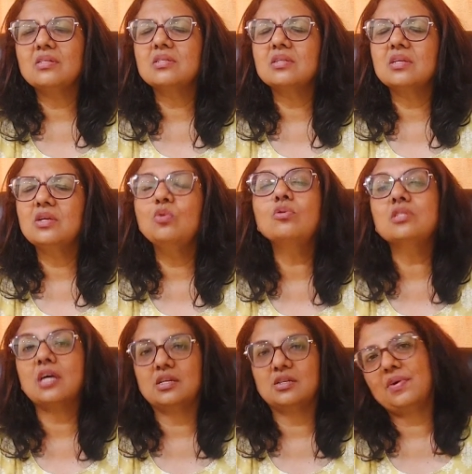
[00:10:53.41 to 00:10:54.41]
It's huge
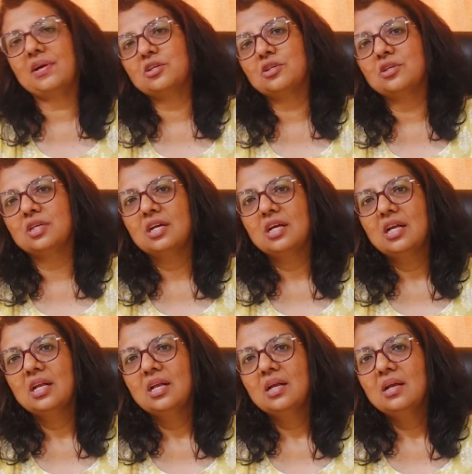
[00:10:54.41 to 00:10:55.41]
satisfaction.
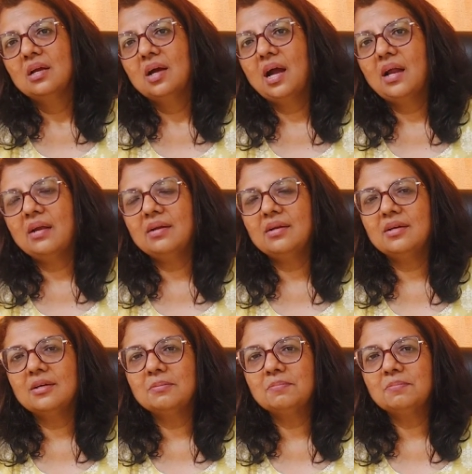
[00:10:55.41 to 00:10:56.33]
And